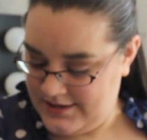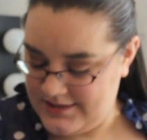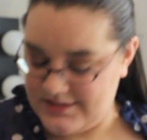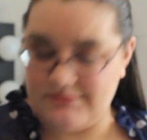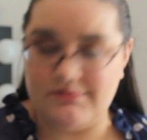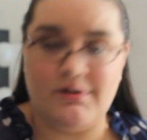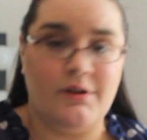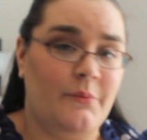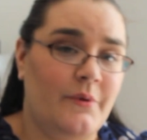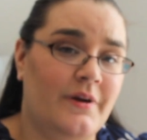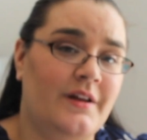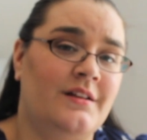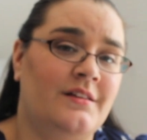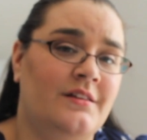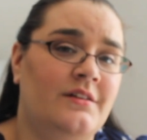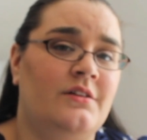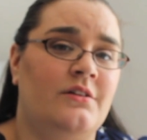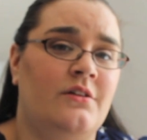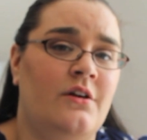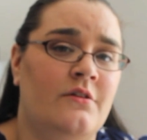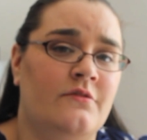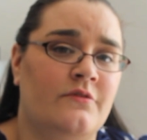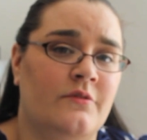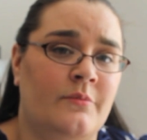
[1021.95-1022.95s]
So I went a
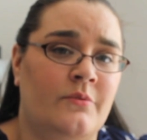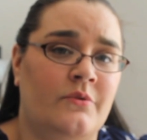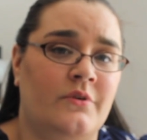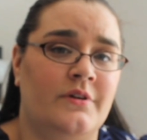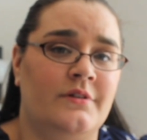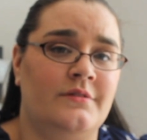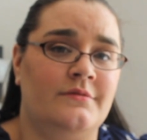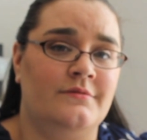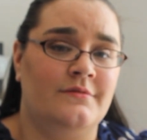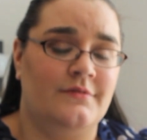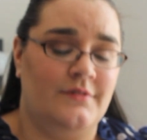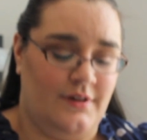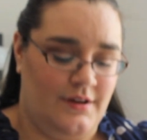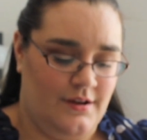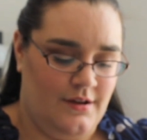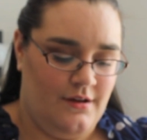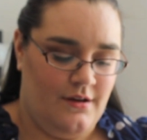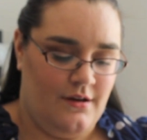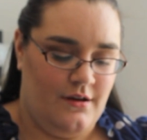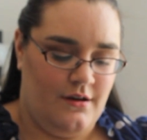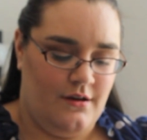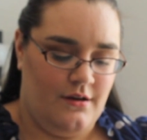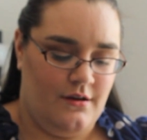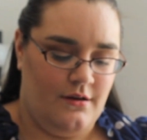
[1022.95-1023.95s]
little overboard
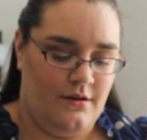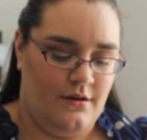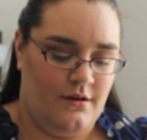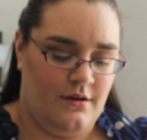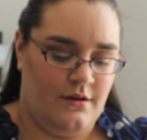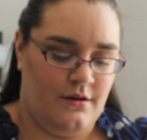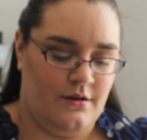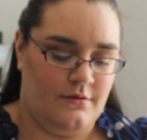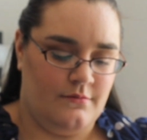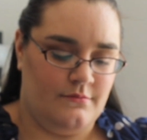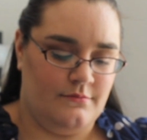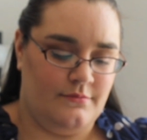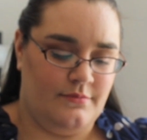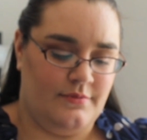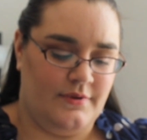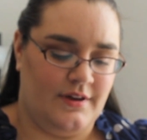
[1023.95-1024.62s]
um,